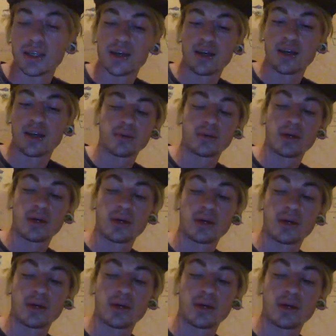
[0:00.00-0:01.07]
But I'll
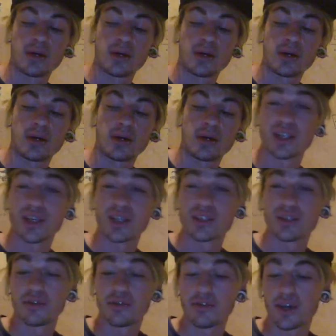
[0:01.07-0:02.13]
always be smoking J's, to
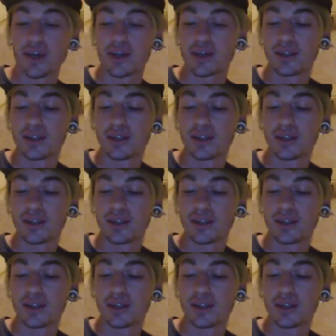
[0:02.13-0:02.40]
be fair.